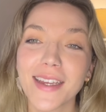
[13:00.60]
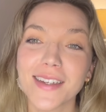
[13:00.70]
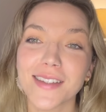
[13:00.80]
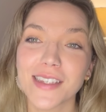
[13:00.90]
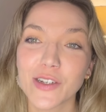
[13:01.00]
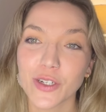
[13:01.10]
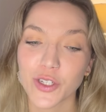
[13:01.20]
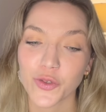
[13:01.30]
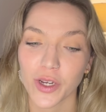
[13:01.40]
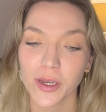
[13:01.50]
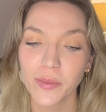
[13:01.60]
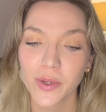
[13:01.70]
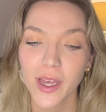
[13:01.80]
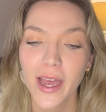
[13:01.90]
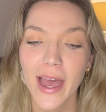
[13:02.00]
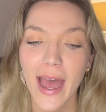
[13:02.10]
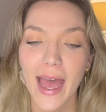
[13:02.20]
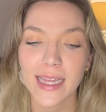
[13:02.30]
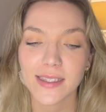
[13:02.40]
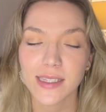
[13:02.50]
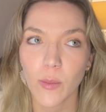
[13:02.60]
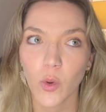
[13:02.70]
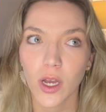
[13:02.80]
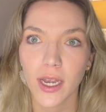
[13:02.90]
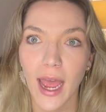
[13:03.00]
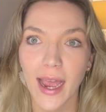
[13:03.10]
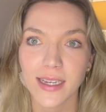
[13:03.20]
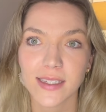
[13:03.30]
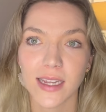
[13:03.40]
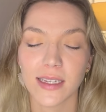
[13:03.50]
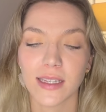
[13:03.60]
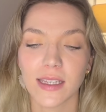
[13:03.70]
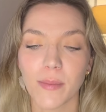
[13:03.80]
a secret trip and someone accidentally